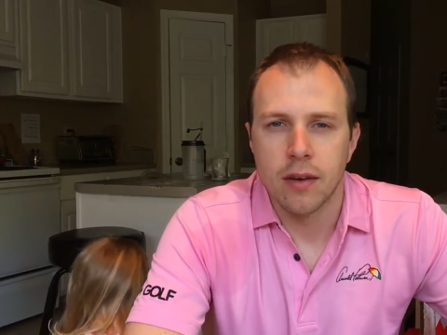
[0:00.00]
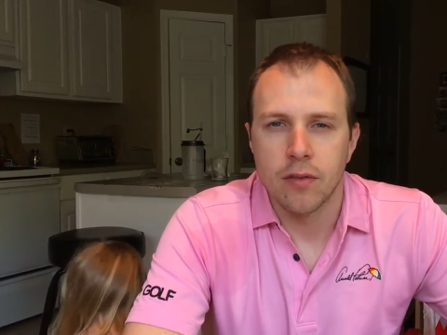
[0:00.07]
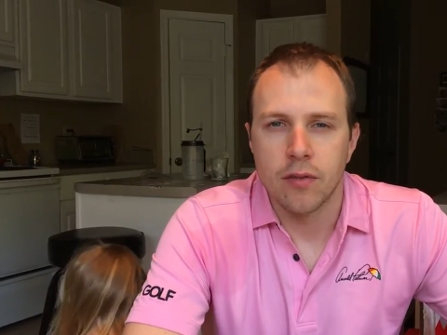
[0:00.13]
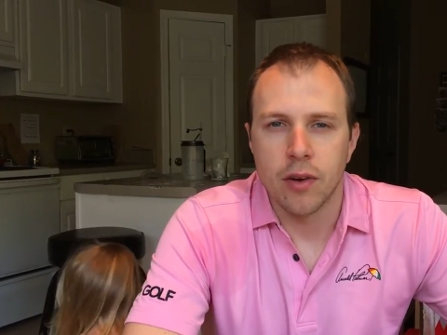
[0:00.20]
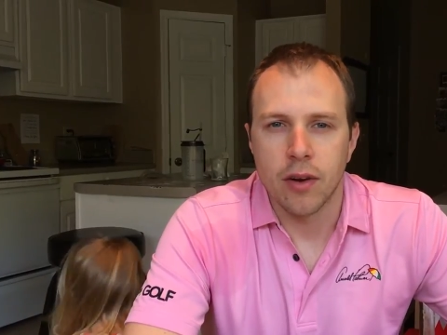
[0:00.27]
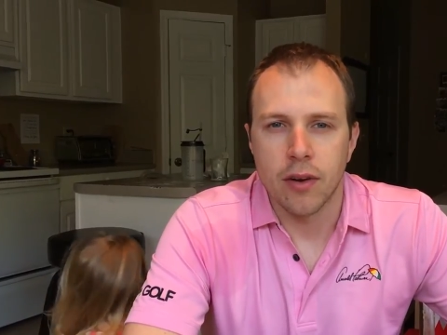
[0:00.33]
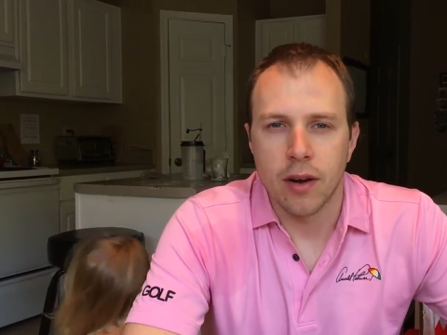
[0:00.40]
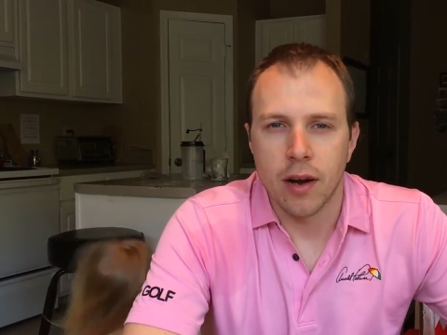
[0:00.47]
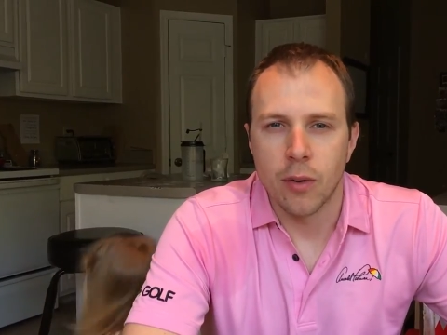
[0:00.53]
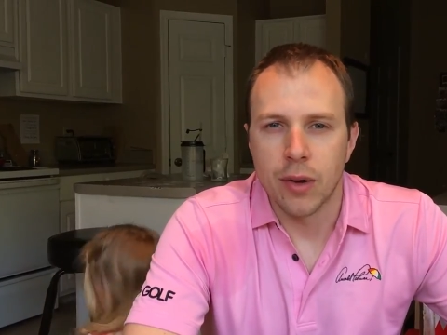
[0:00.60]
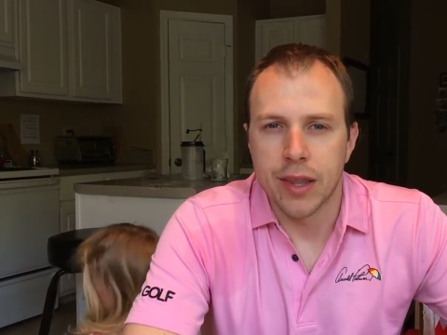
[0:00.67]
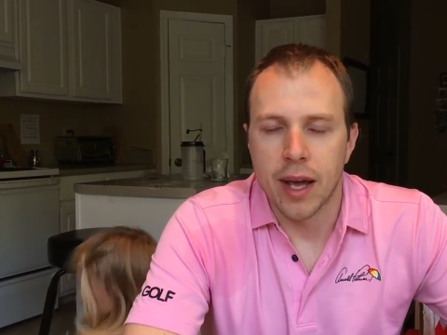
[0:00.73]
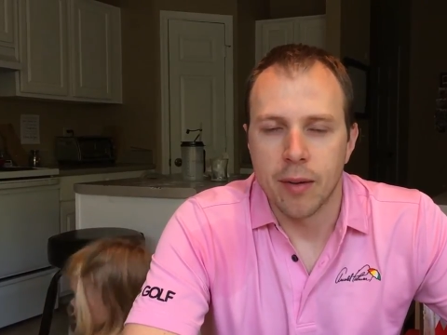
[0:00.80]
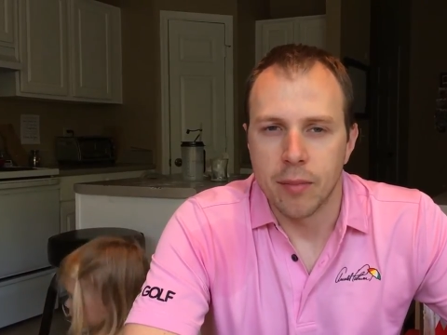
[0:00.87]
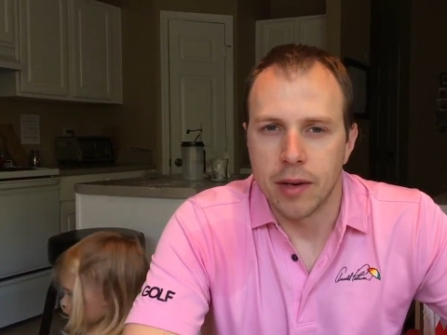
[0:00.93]
figuring out what
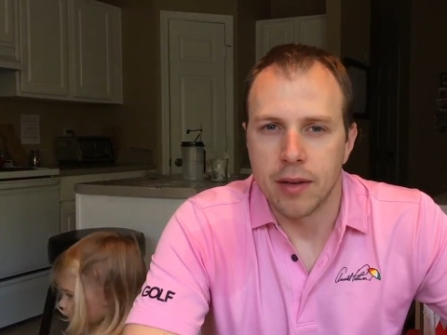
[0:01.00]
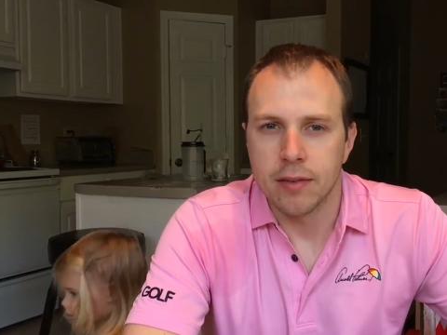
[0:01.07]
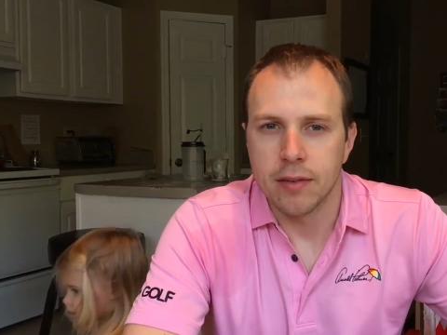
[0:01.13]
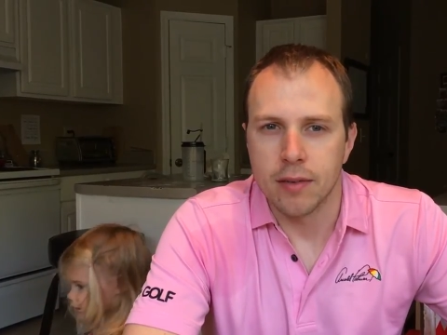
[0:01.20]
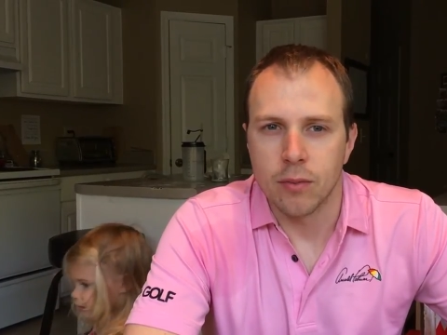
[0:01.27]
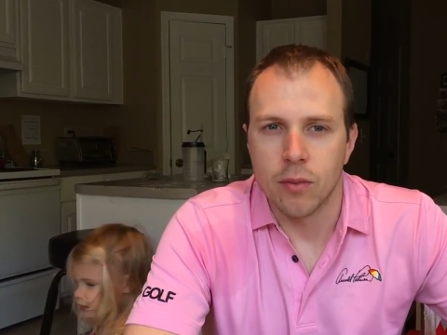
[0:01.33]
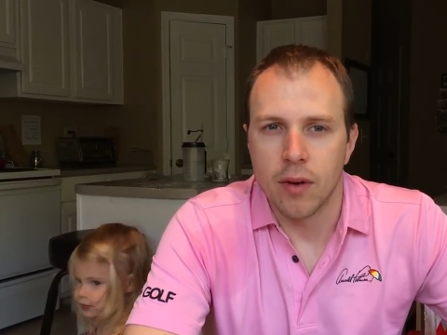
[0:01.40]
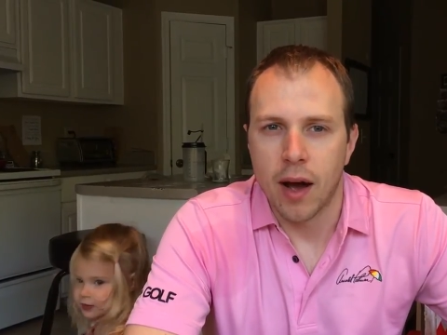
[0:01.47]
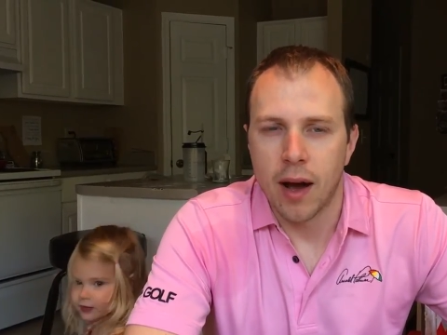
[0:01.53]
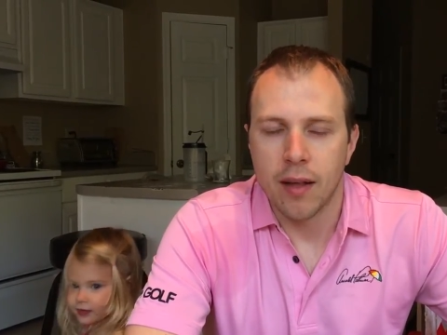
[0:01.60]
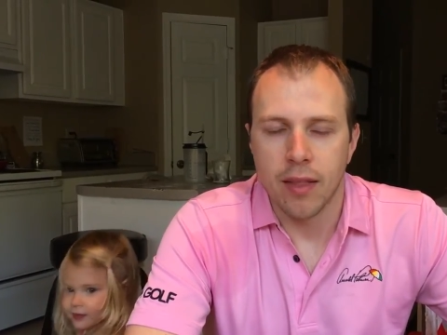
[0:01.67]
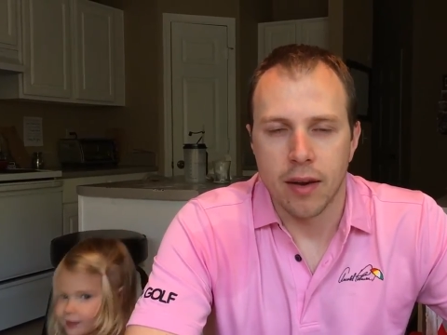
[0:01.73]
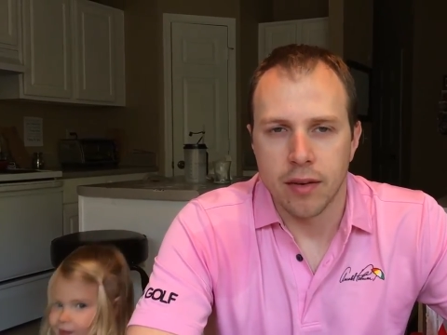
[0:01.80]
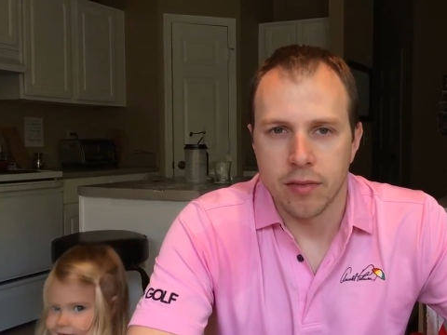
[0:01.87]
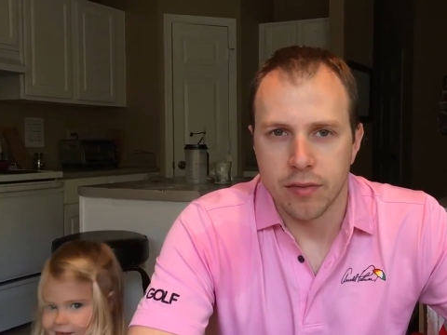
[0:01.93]
that means and how
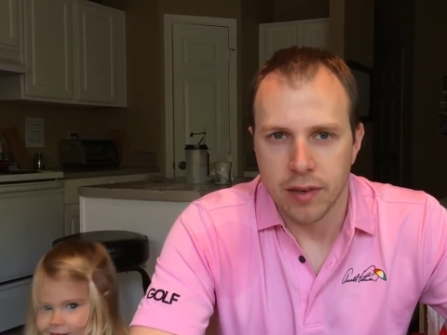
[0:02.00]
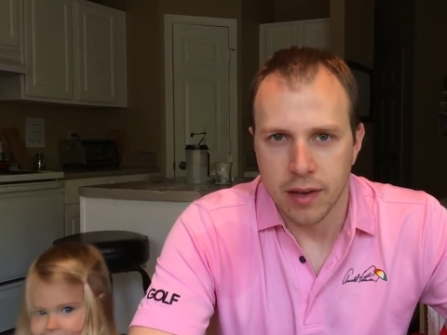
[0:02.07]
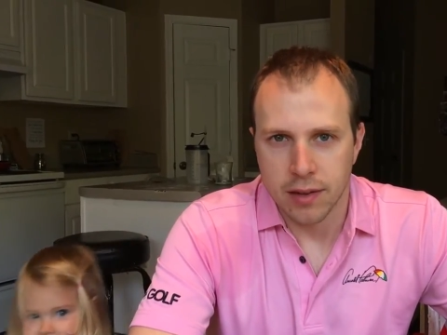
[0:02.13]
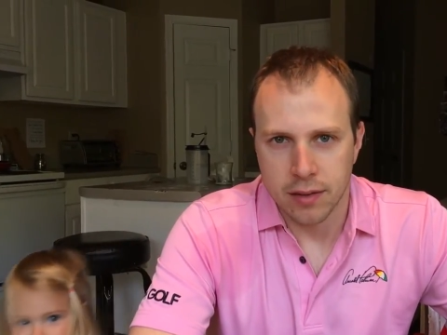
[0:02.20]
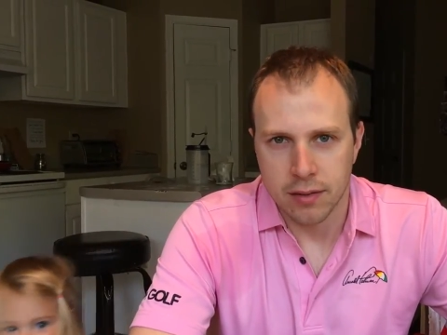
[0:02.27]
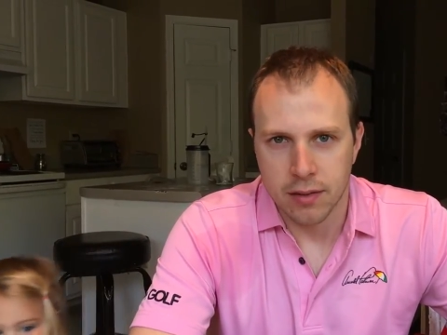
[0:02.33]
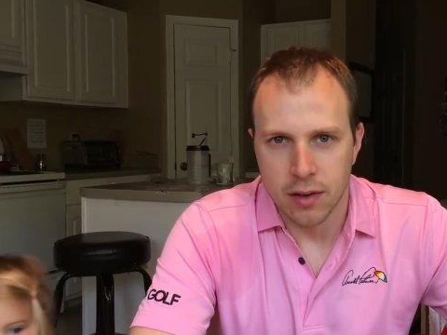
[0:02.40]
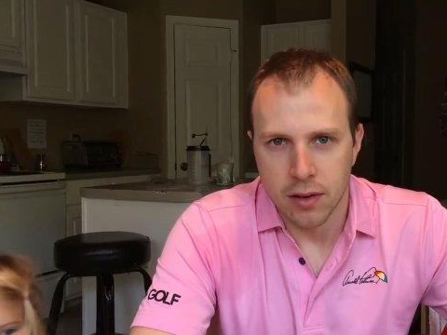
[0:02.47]
that affects